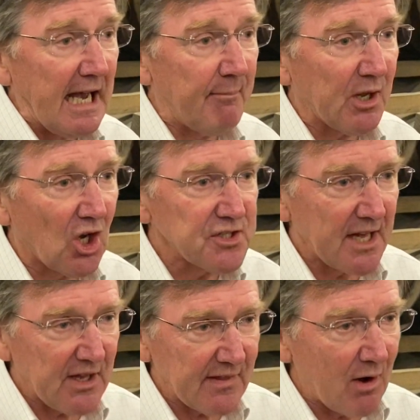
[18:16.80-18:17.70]
Because I
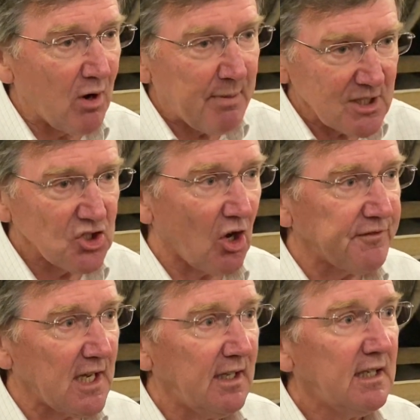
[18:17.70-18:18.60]
think they were a bit
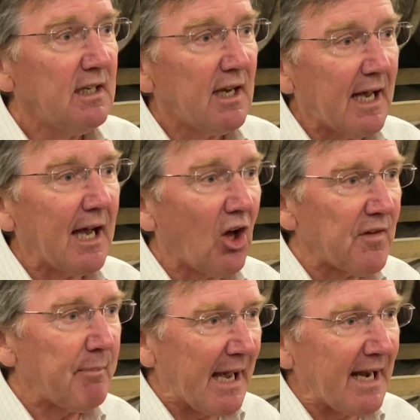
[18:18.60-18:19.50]
softer on the
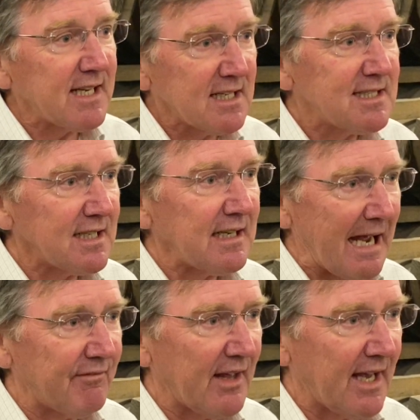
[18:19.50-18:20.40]
palate and didn't
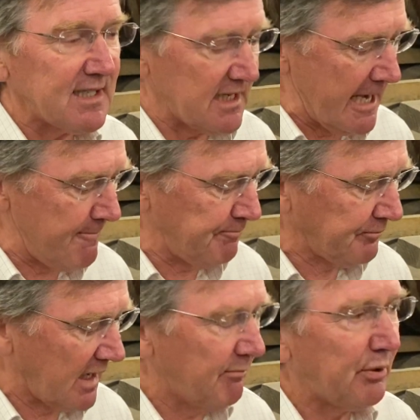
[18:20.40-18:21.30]
have that
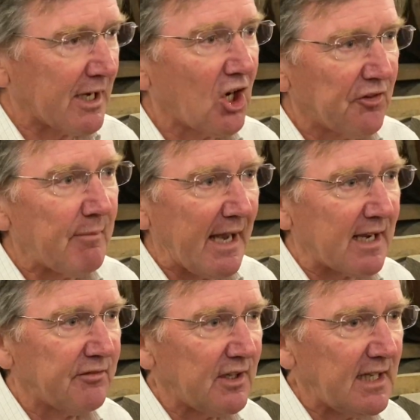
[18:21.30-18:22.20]
prickle on the back
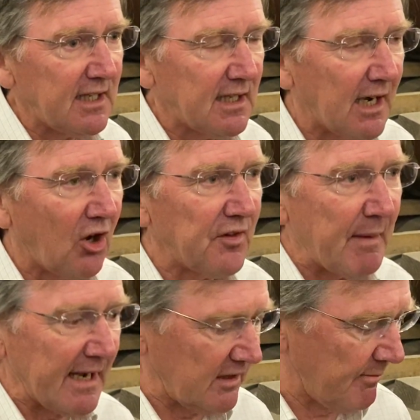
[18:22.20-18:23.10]
of the
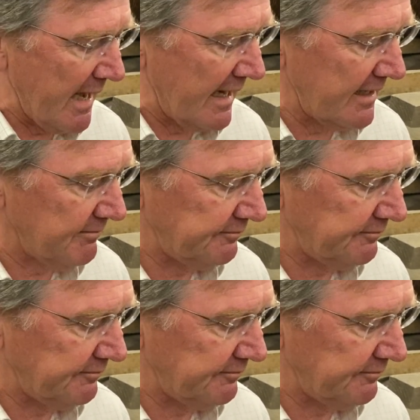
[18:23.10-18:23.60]
palate.